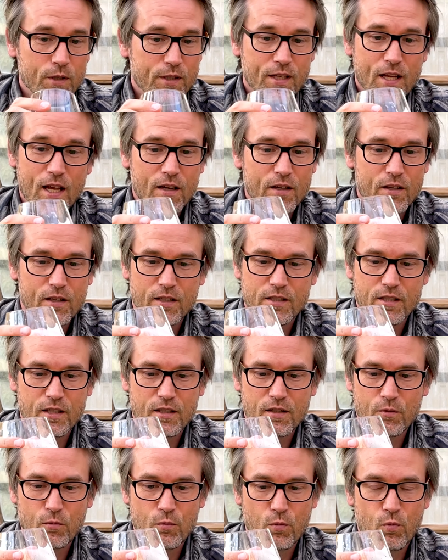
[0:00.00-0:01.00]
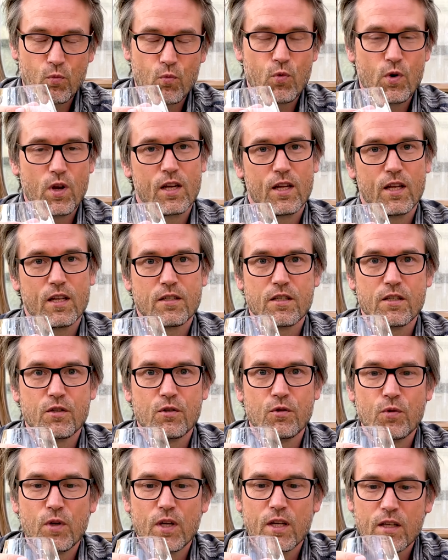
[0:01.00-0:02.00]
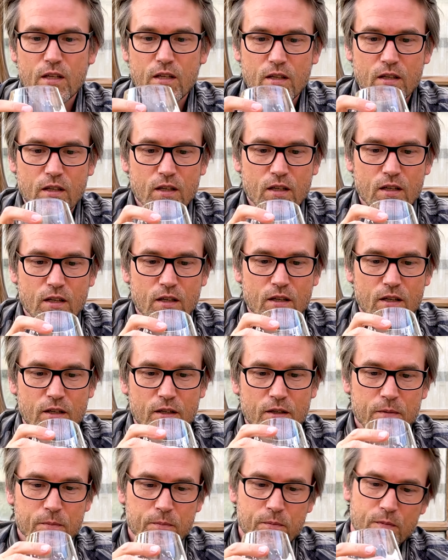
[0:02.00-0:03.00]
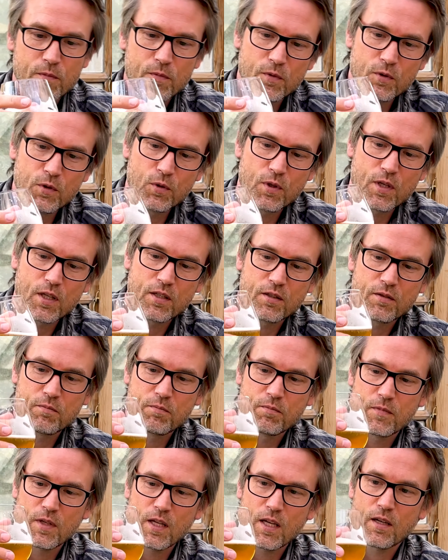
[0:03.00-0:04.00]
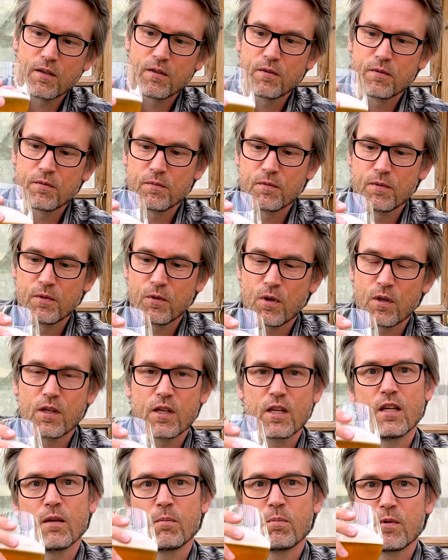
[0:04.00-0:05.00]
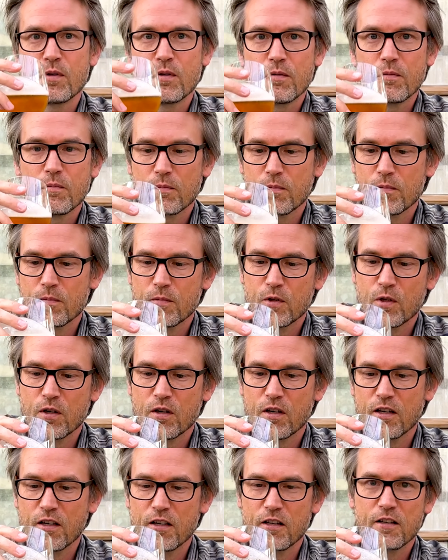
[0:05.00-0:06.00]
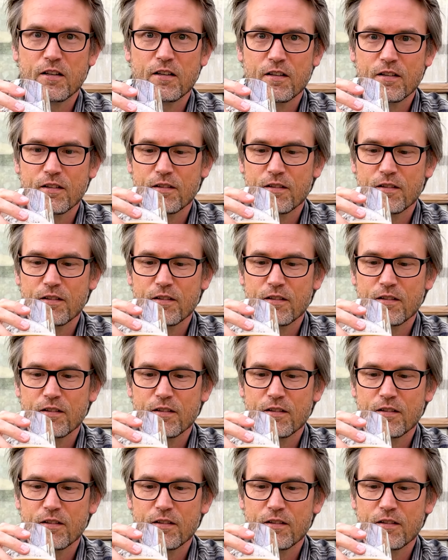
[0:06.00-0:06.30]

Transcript: yeah, it's really easy to drink. You can keep dunking it.